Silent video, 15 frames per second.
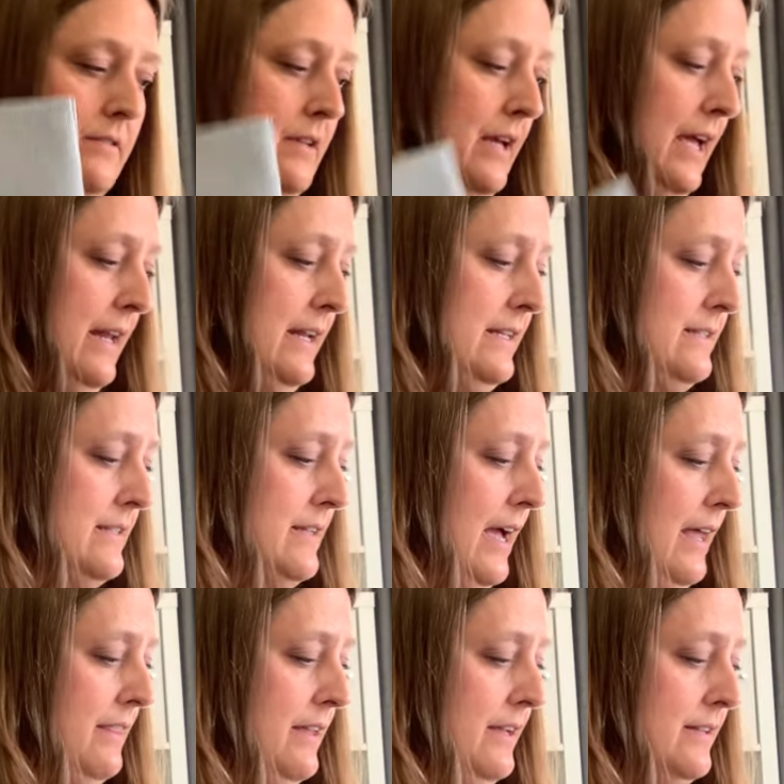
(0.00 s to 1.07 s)
And I
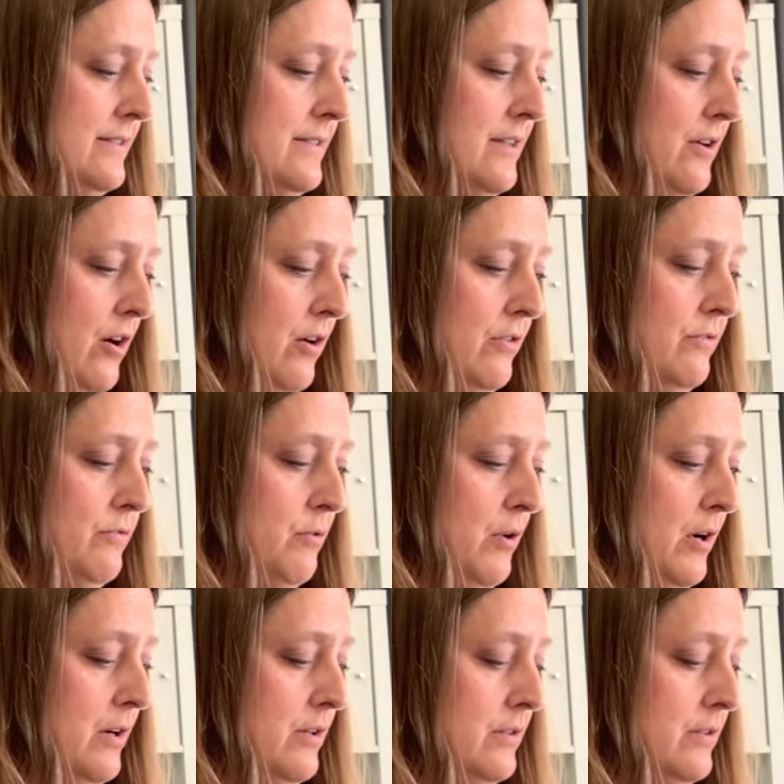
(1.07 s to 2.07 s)
think it's the called for.